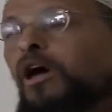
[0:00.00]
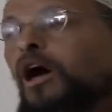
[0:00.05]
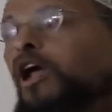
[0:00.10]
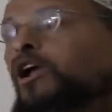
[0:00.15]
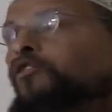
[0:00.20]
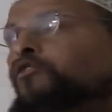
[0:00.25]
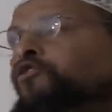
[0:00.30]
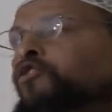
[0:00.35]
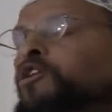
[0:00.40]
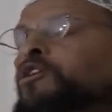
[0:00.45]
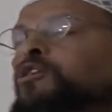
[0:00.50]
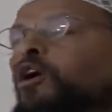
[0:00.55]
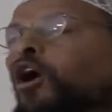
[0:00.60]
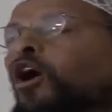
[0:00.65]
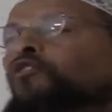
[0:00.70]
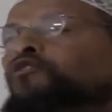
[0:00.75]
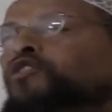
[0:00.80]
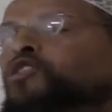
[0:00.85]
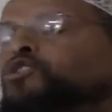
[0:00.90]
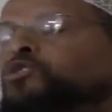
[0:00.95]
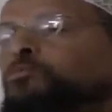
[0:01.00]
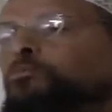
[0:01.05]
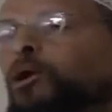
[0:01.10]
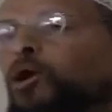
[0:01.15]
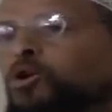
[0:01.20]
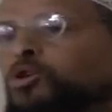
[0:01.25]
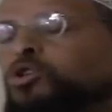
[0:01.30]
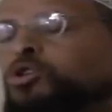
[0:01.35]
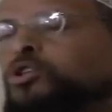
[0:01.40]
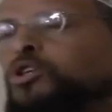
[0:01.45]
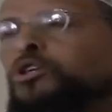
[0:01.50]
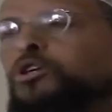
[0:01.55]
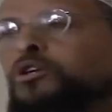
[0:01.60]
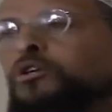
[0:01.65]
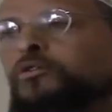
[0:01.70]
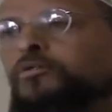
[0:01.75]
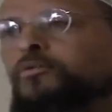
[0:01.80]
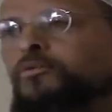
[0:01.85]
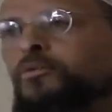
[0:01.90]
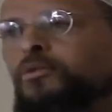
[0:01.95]
And if we know of His mercy,
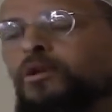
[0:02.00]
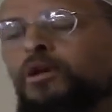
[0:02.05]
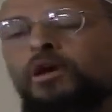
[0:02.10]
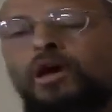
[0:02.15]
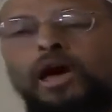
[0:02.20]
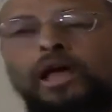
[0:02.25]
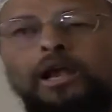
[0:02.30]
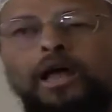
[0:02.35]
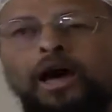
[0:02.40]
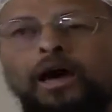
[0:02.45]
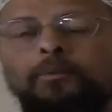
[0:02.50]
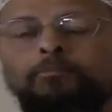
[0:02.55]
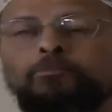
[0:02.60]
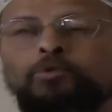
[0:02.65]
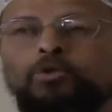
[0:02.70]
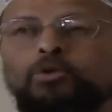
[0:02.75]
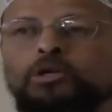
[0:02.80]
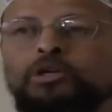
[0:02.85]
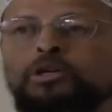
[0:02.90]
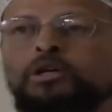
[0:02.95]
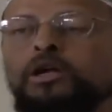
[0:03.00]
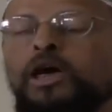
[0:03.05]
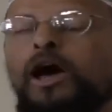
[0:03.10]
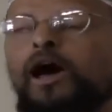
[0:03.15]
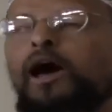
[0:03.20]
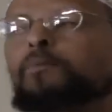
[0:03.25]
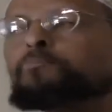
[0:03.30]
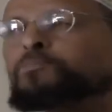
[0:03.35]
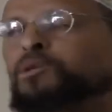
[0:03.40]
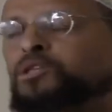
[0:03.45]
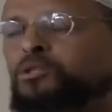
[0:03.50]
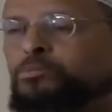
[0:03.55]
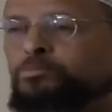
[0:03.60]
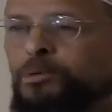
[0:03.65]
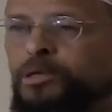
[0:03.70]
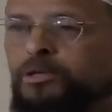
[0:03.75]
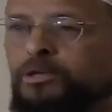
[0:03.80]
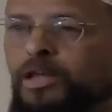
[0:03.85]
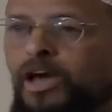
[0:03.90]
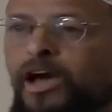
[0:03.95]
Alhamdulillah,
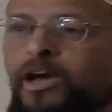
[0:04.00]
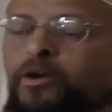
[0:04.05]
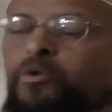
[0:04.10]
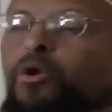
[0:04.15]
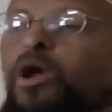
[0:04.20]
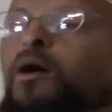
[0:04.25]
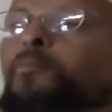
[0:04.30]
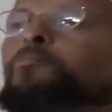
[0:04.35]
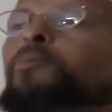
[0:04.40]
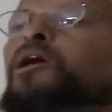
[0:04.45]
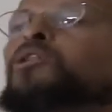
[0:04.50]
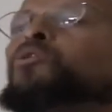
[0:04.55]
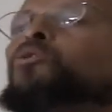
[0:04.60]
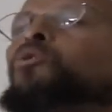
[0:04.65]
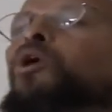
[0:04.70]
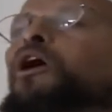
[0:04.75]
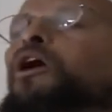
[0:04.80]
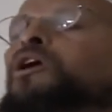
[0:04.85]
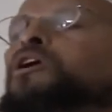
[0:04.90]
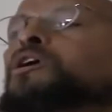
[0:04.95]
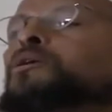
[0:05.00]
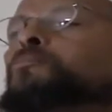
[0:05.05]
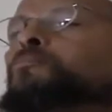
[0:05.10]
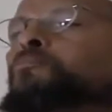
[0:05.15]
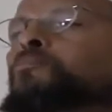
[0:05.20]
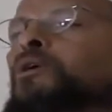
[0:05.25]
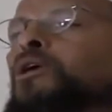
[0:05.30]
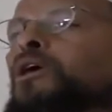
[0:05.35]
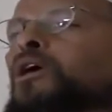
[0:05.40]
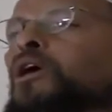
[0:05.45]
Bismillah Rahman Rahim.